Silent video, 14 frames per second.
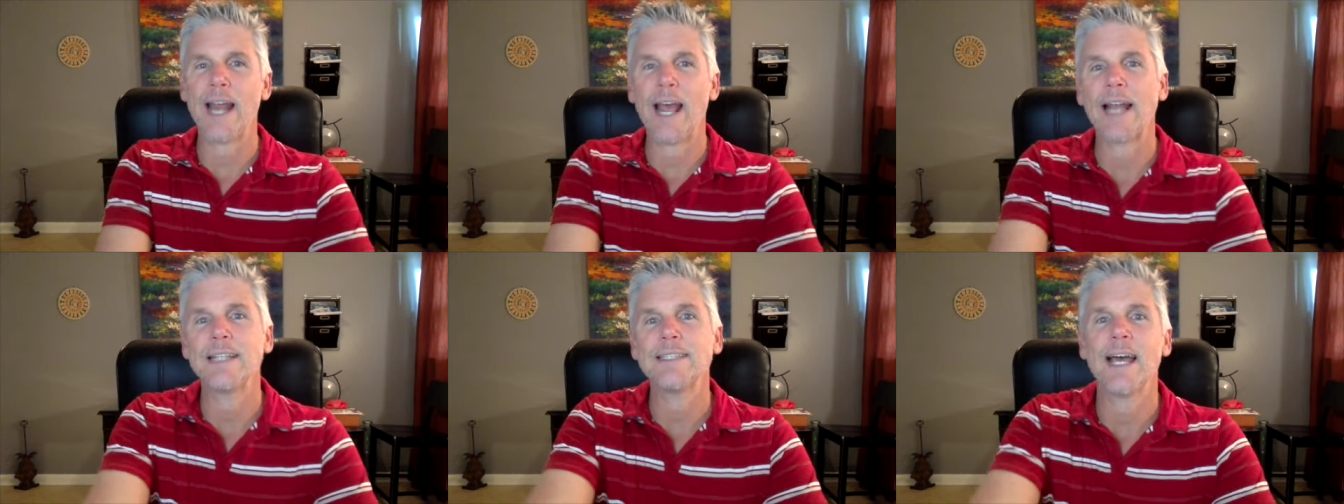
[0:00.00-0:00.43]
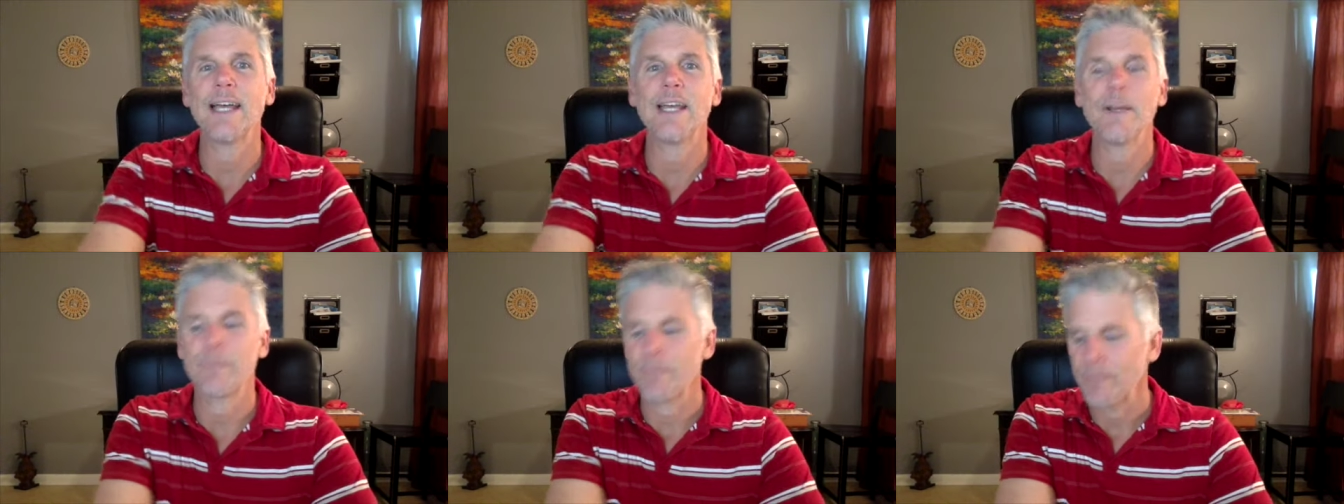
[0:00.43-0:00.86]
And I tell
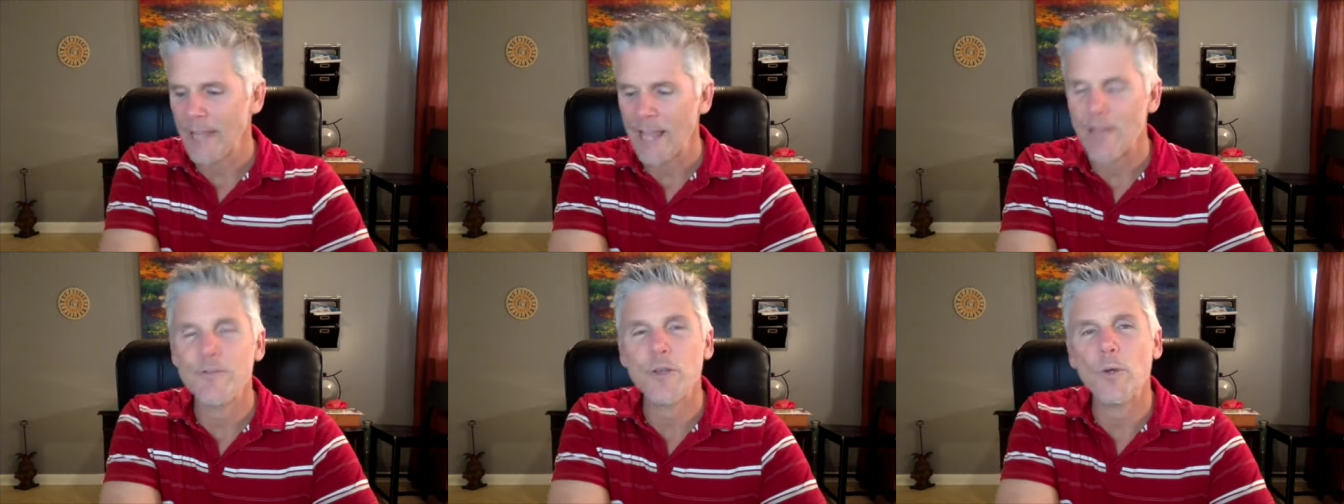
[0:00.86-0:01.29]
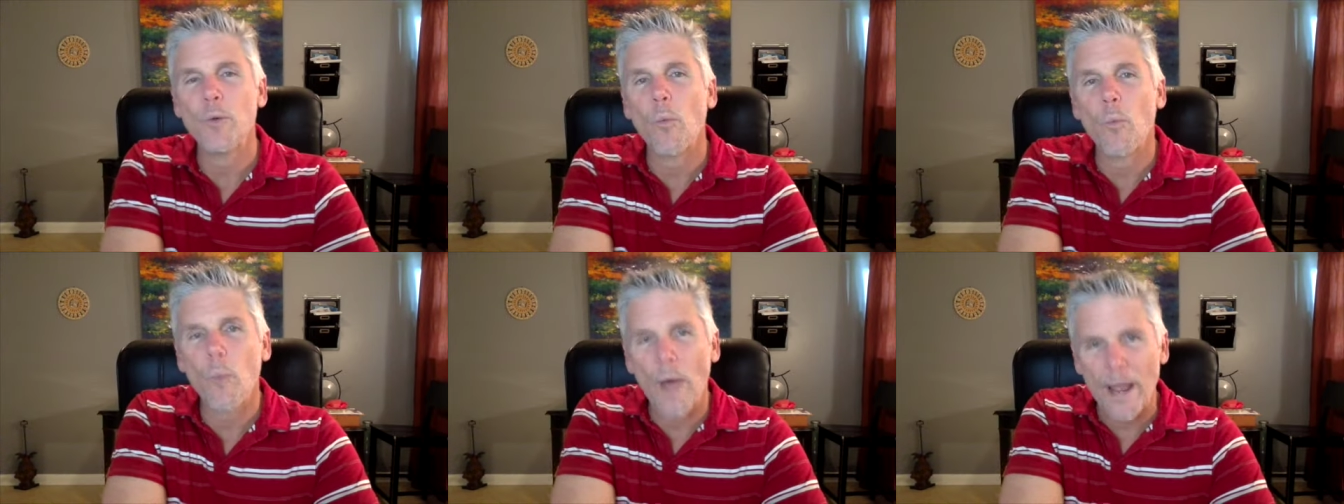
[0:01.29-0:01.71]
you, if you
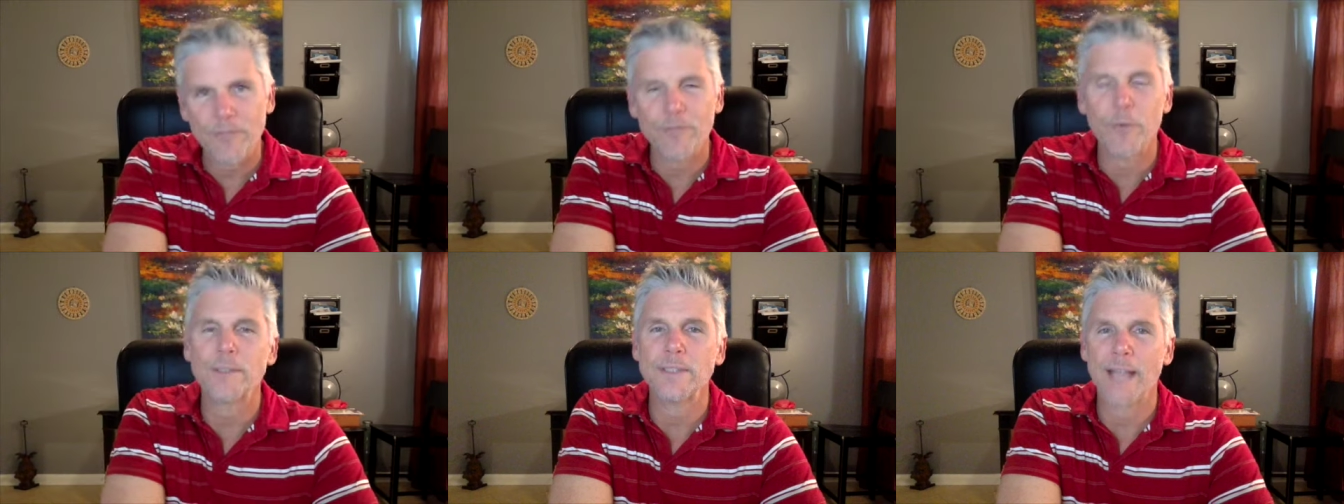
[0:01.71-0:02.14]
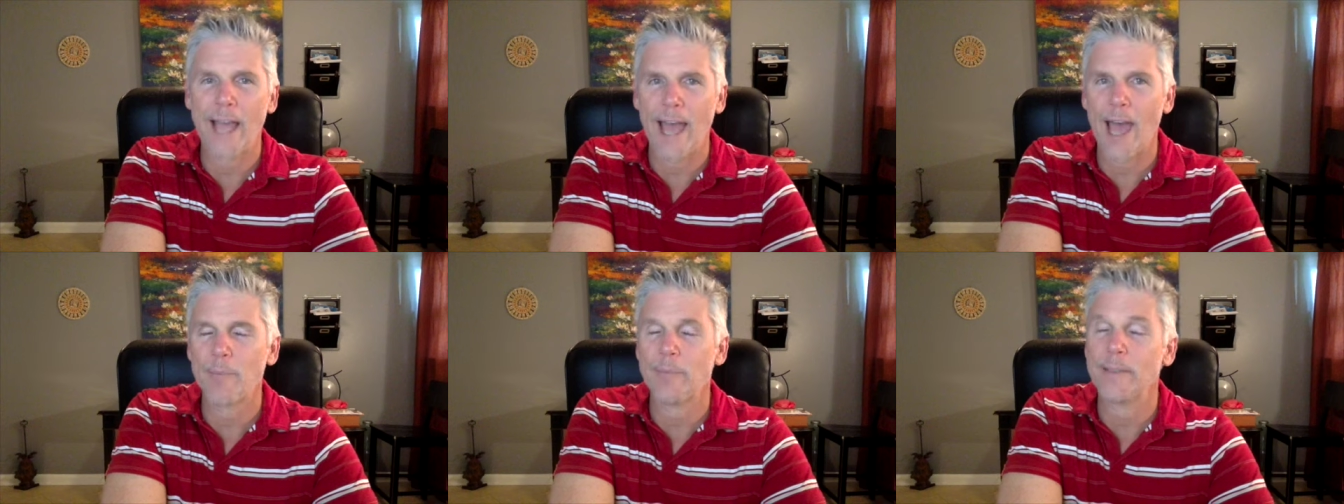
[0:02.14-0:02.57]
wait for it to
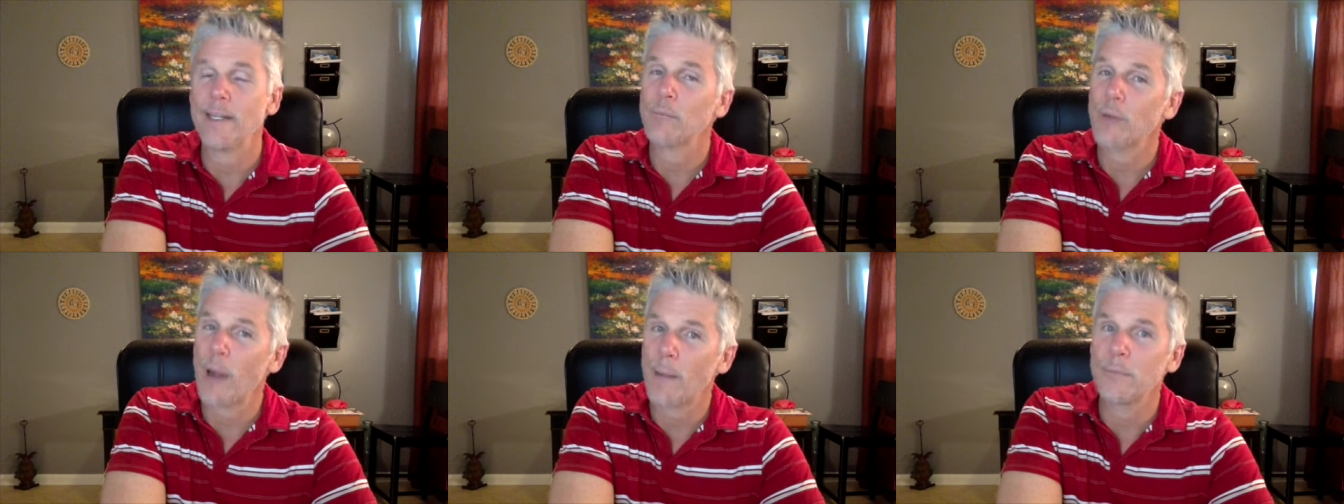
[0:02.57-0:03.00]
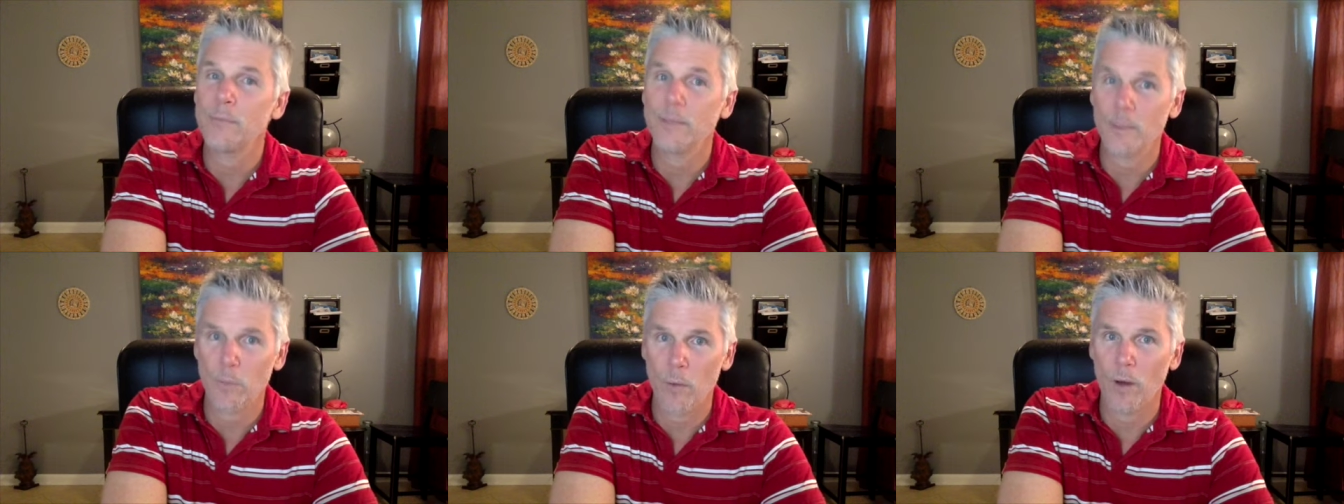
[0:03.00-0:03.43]
happen, it
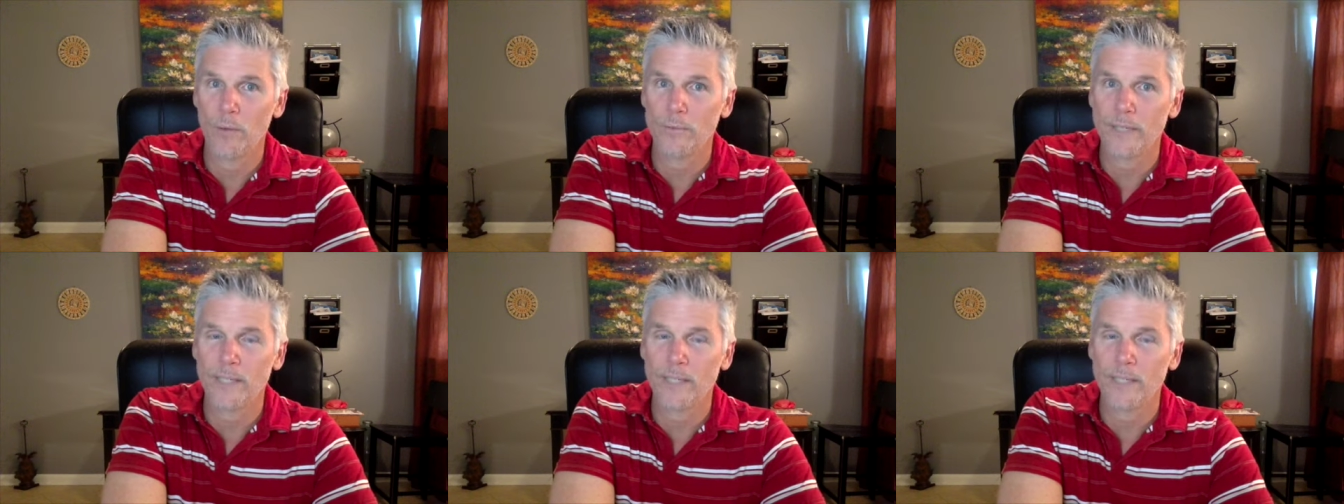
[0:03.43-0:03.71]
probably won't.